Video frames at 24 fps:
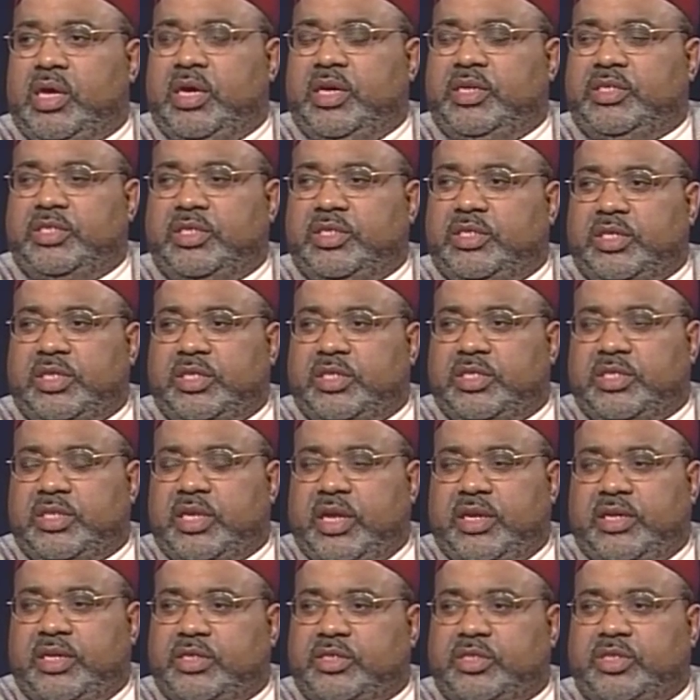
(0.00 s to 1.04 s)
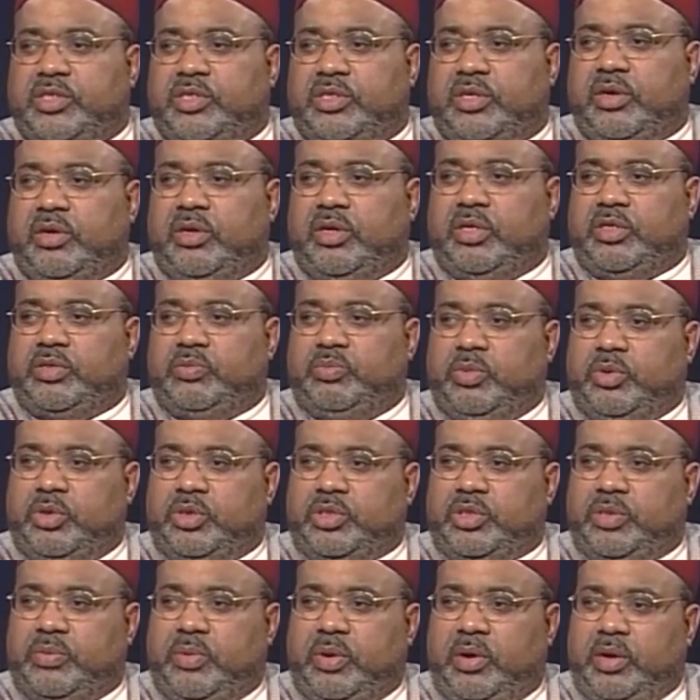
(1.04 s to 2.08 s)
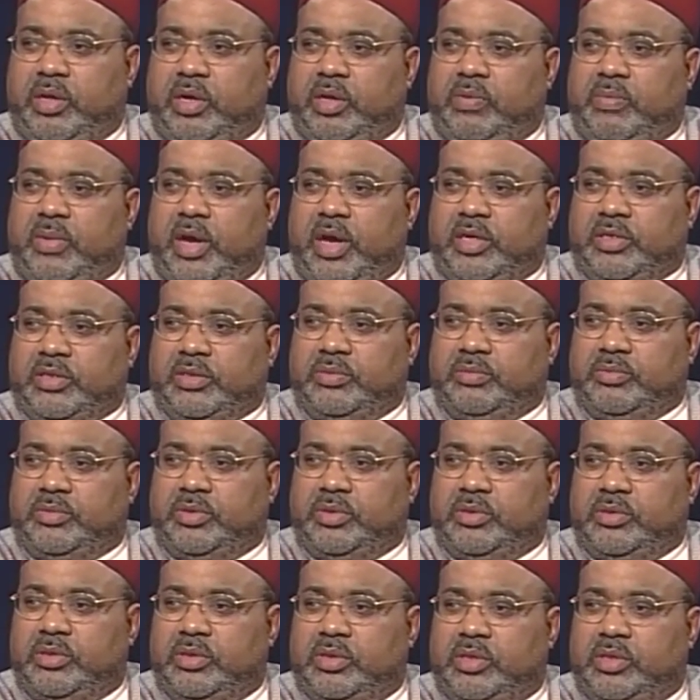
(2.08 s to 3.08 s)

He says this is not necessary as Moorish American Muslims.